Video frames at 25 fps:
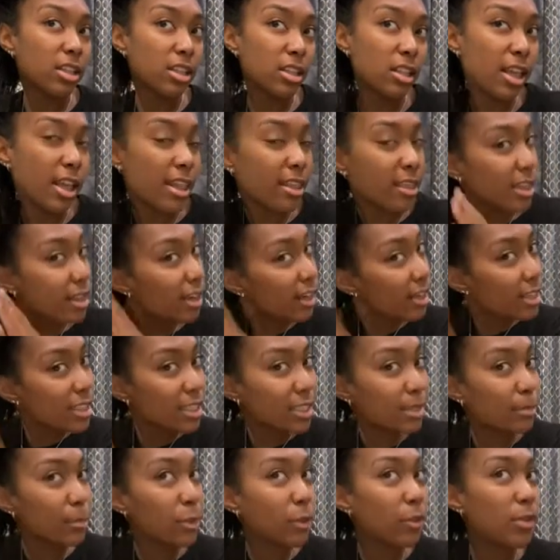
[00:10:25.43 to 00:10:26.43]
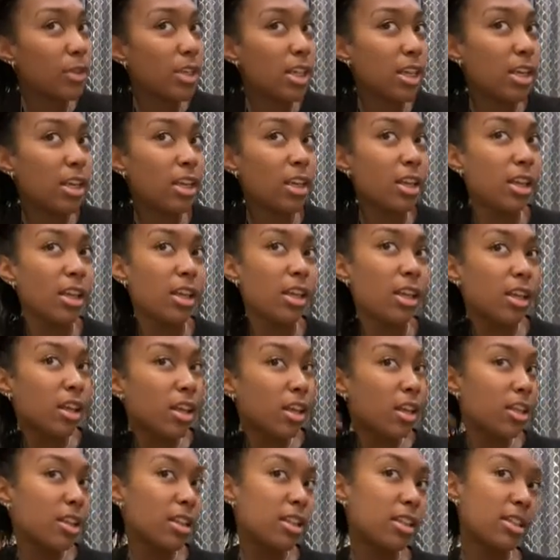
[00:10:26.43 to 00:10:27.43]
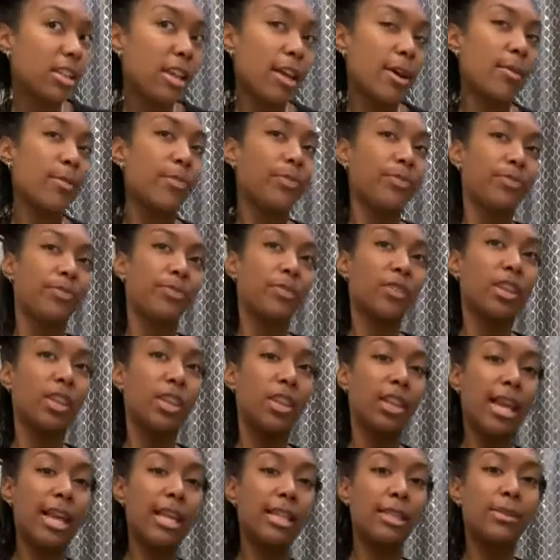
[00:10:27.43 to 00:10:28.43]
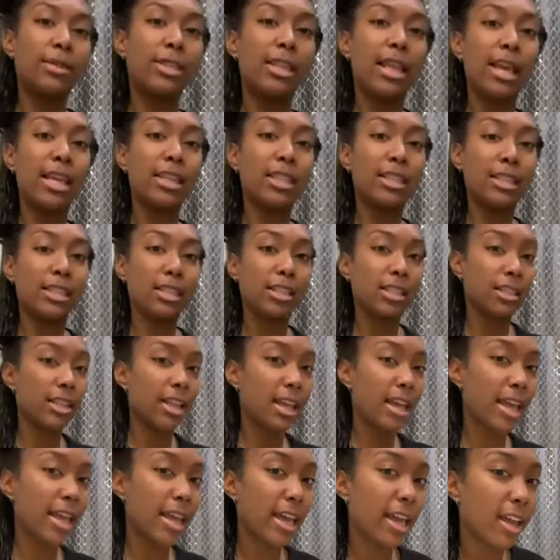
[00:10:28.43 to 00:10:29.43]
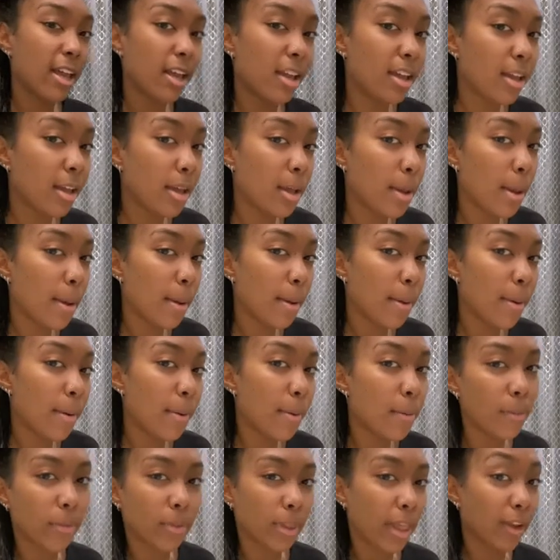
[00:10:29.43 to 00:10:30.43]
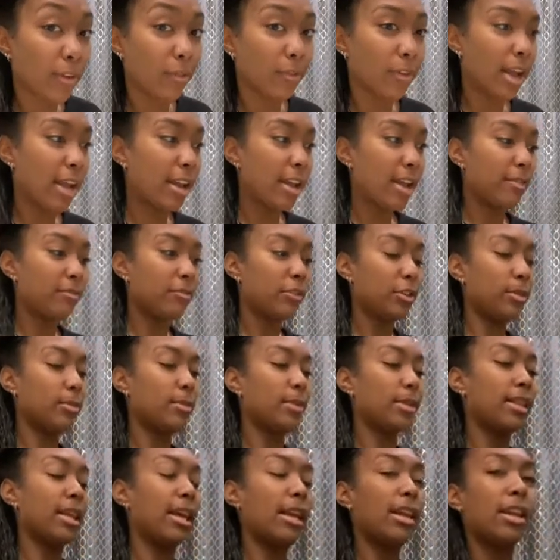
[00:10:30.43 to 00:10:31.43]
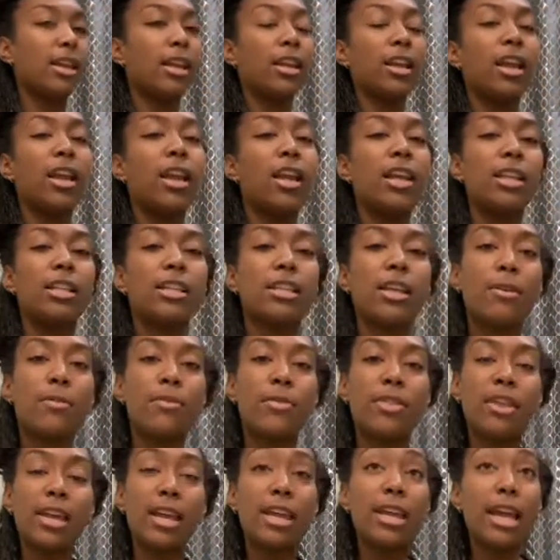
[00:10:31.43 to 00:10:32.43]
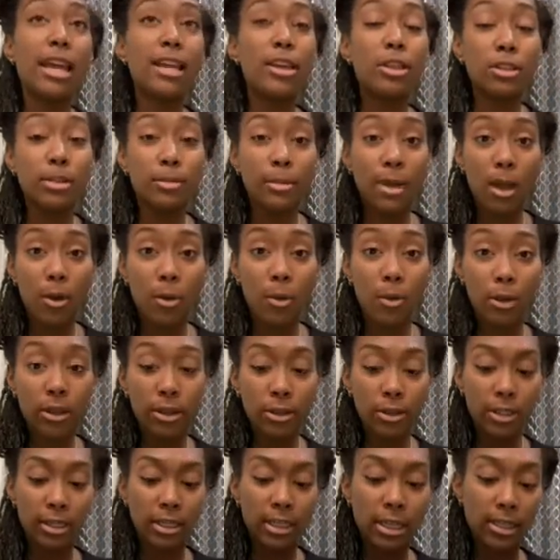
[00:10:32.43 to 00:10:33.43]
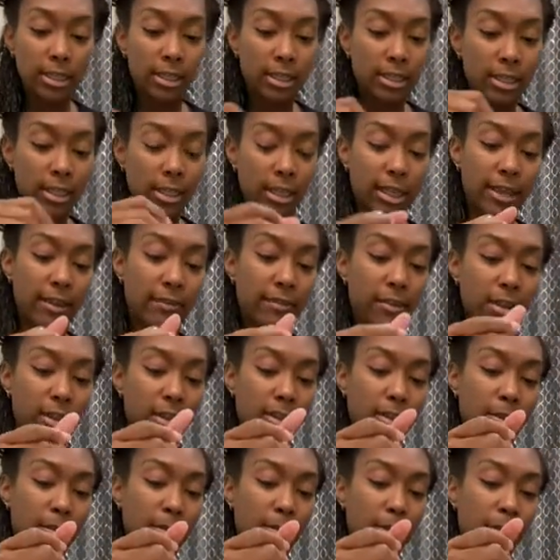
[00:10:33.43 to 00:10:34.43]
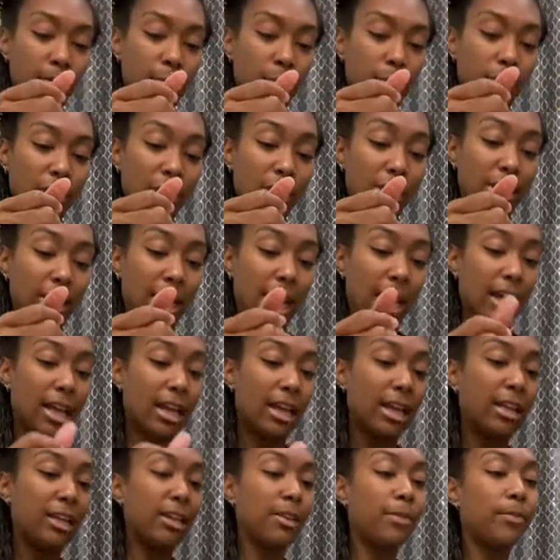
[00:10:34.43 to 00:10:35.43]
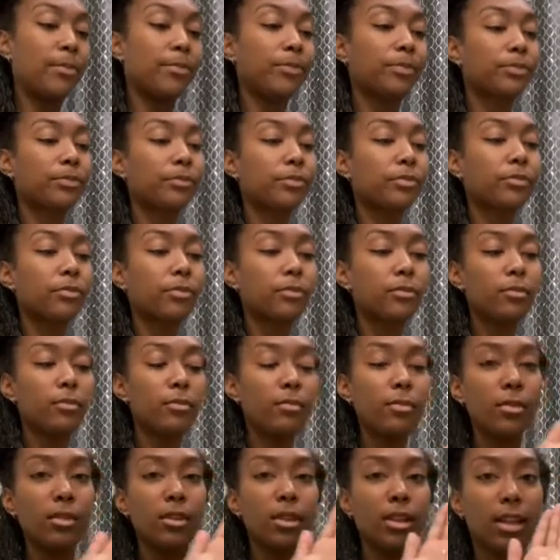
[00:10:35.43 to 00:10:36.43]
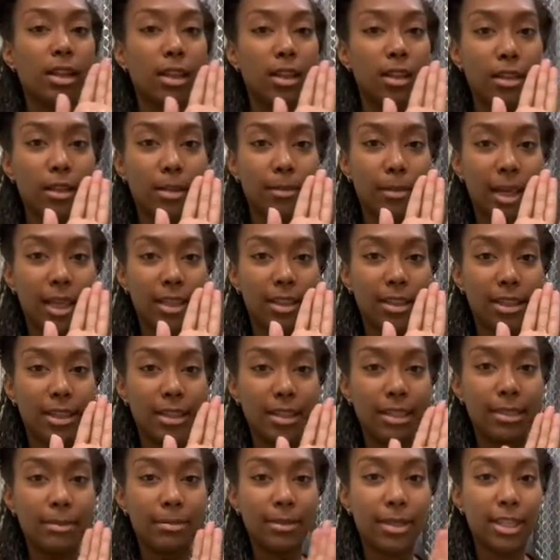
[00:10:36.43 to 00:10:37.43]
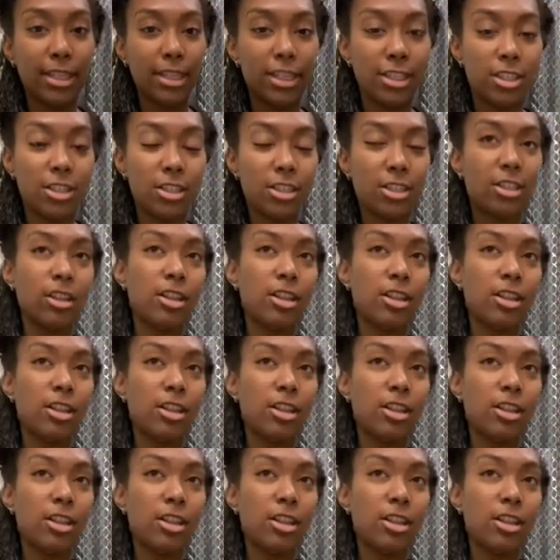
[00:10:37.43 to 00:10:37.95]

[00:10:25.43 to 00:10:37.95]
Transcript: And then I smoothed it. So that's what that should look like, or like right after you put that in. So then I use my oils just to give it a little bit more shine. About this much.